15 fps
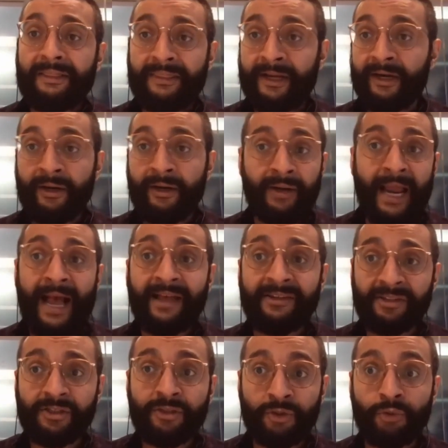they're
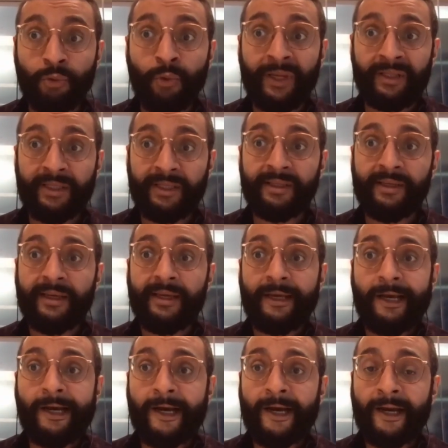asked to quickly
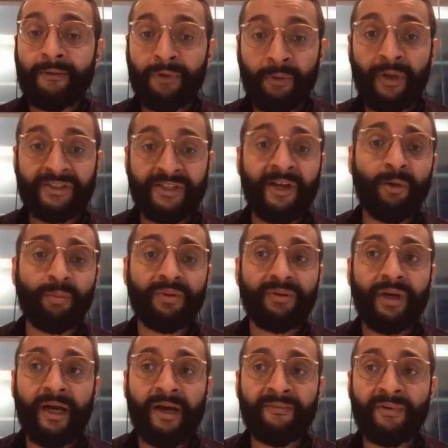request help
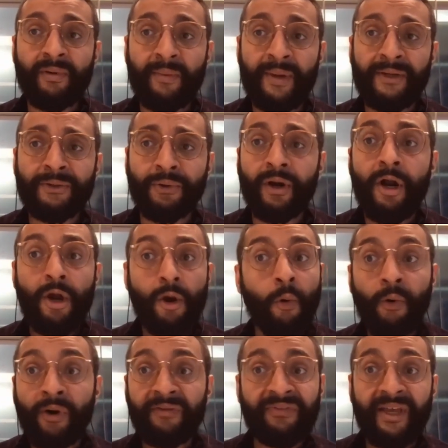from a mentor.
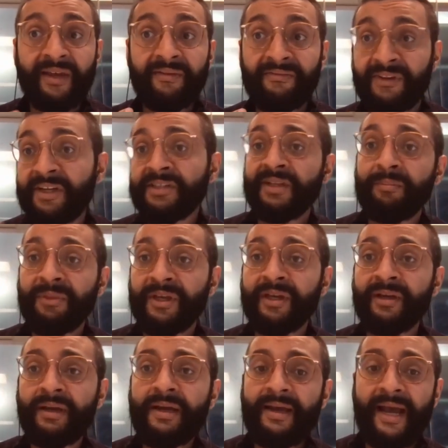Or if they finish
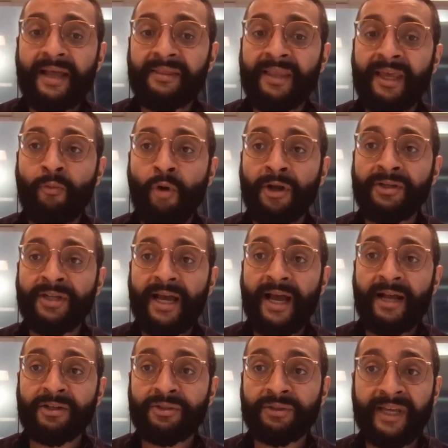something and they want to
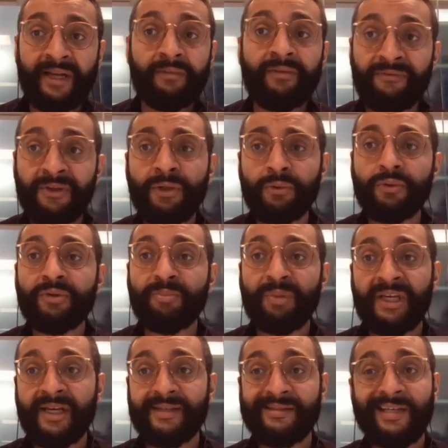actually get it reviewed,
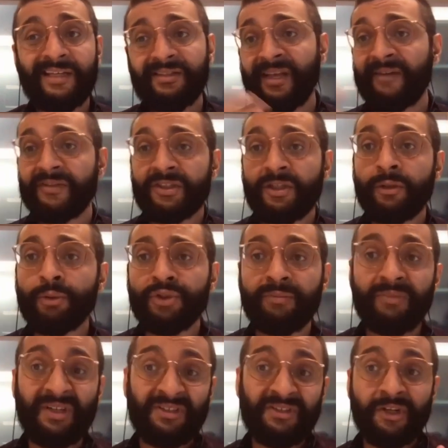because yes, they have a
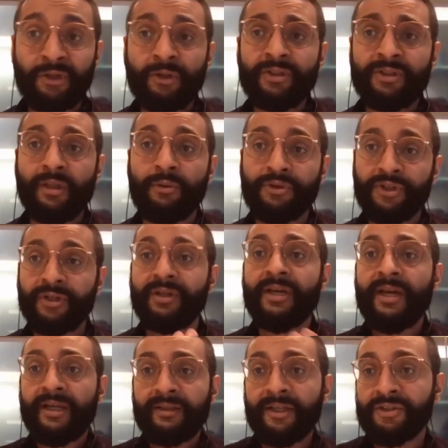solution, but is it a good solution?
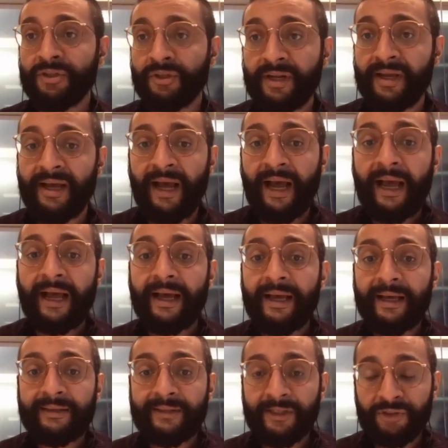They
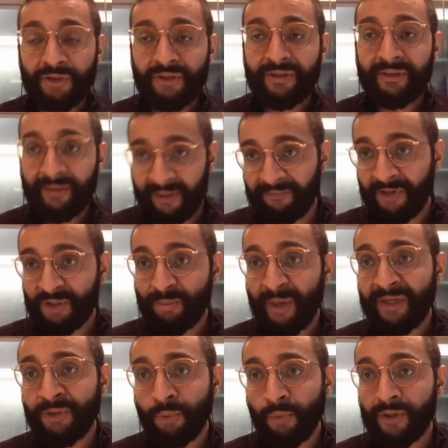should leverage
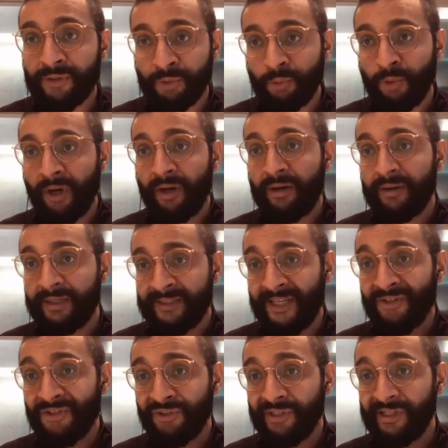mentors who are
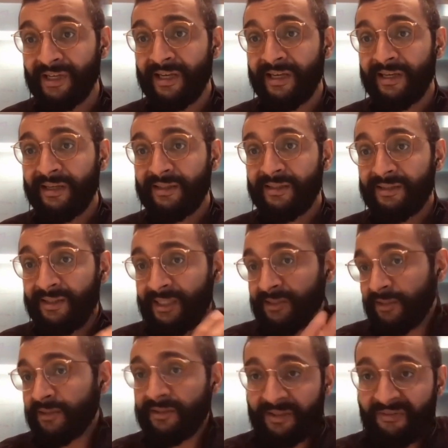essentially
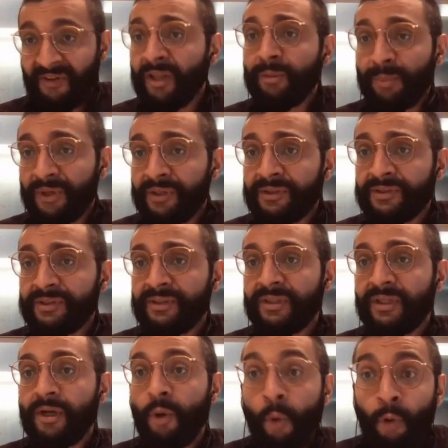seasoned developers
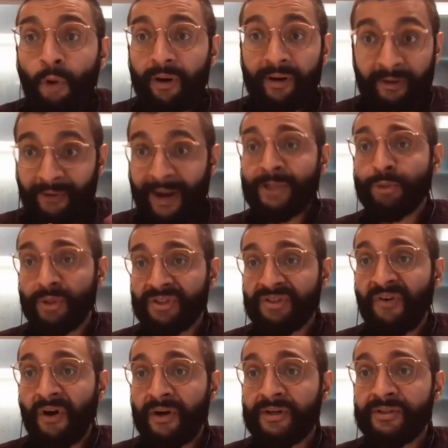or graduates
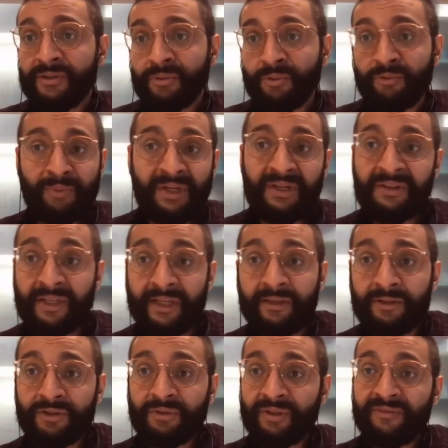of ours who've been in the
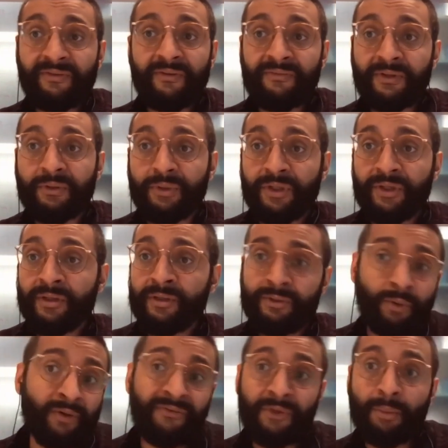industry for a few
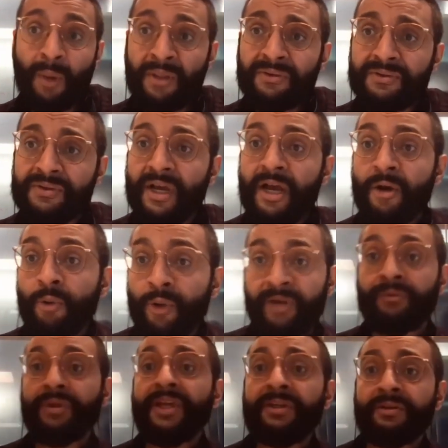years or a few months, who
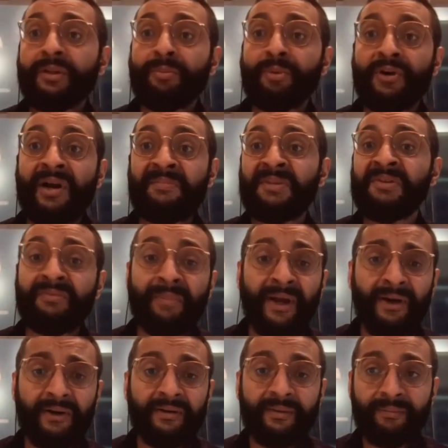can relate to the program even
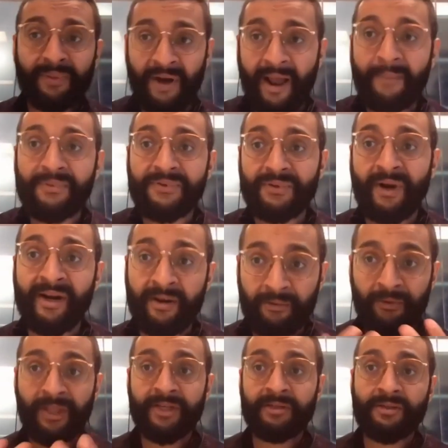better, perhaps, right?
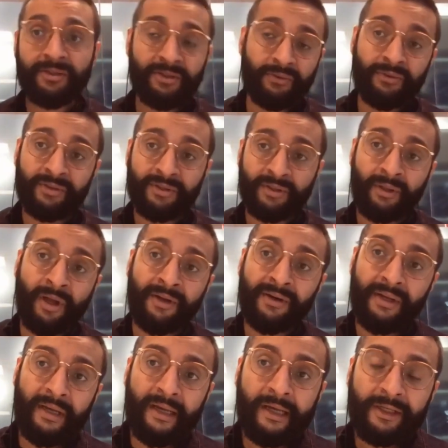And relate to the students a lot.
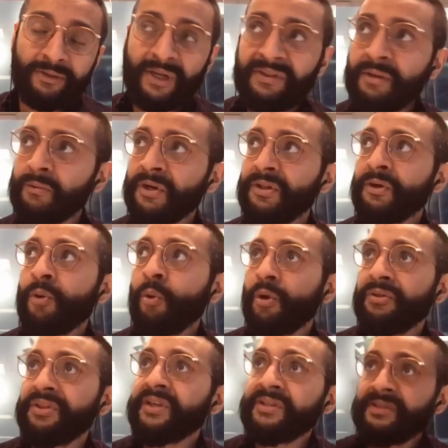So I think one of the
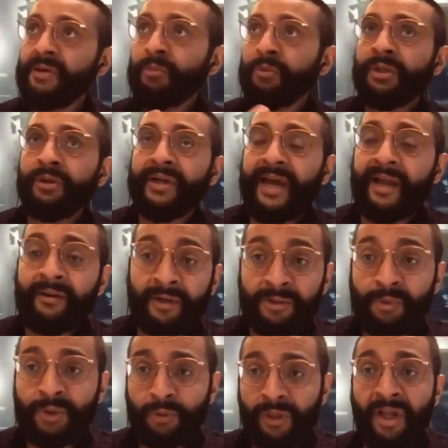core things that we look at,
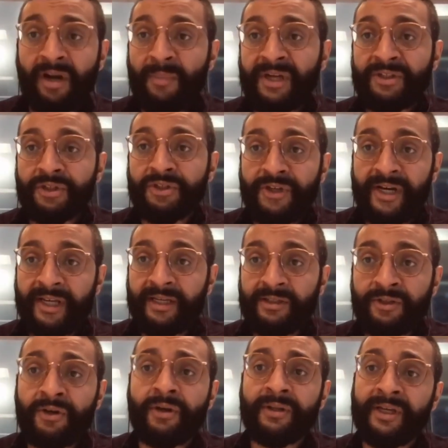because we do a lot of mentor training
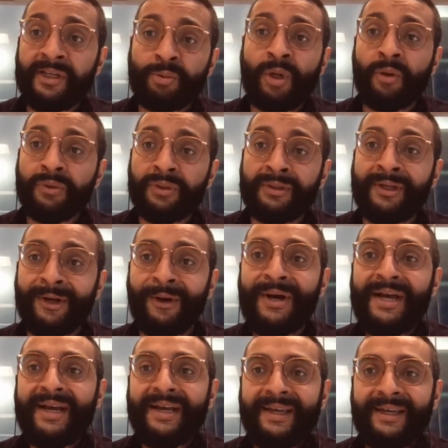internally as well, we
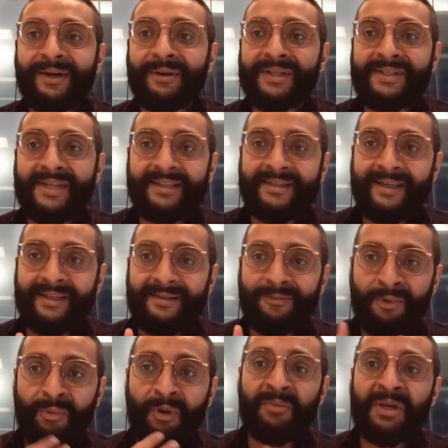
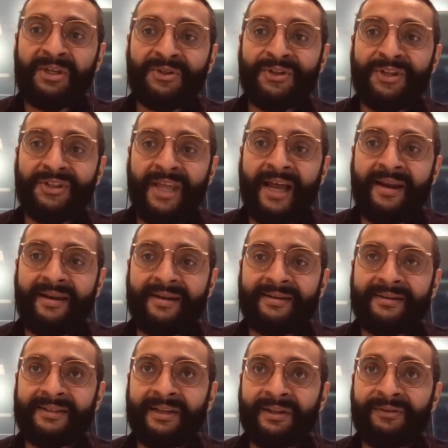want to make sure that
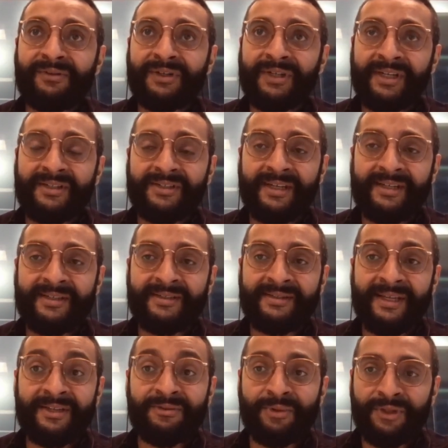delivery is
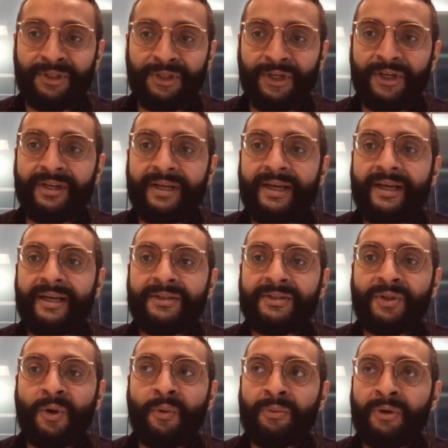really good.
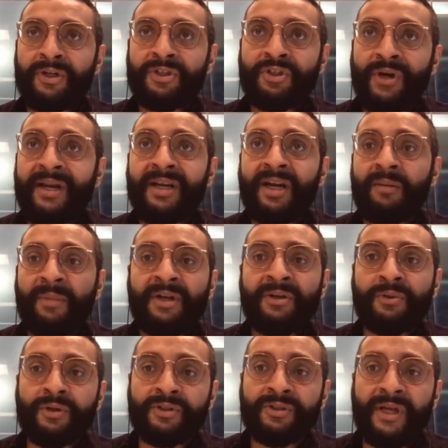So when we're training our
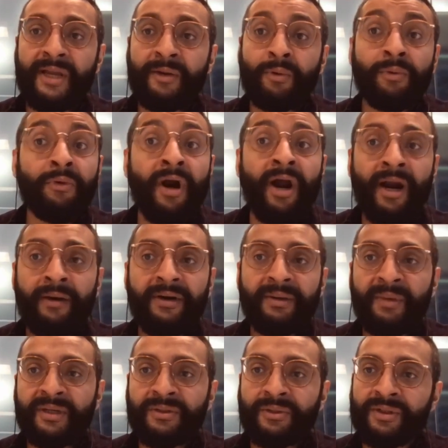mentors and when we're
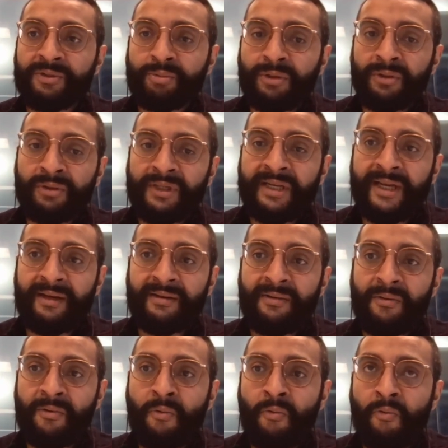hiring mentors, we're looking at
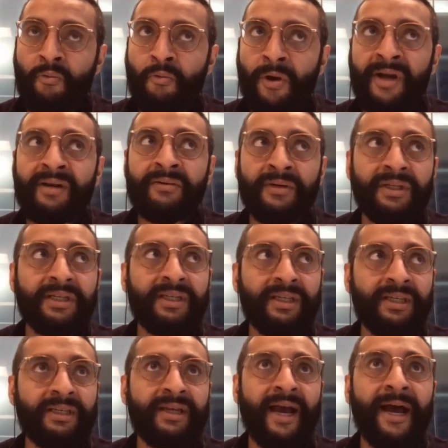one really
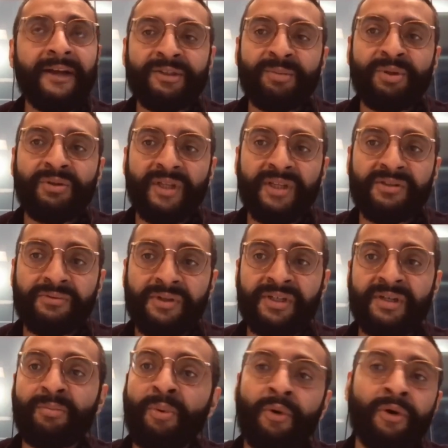key attribute that's
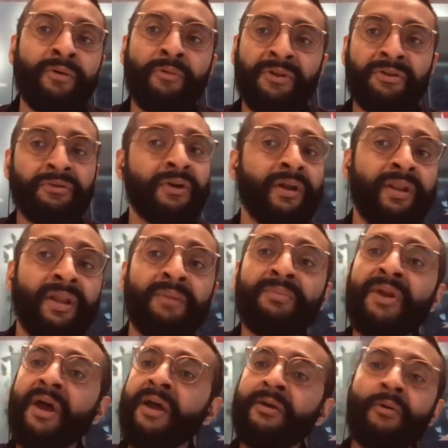really important, whether they're
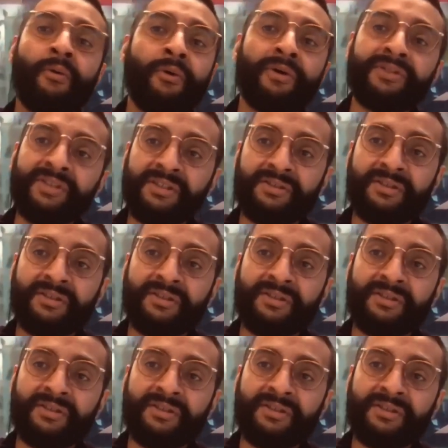alumni or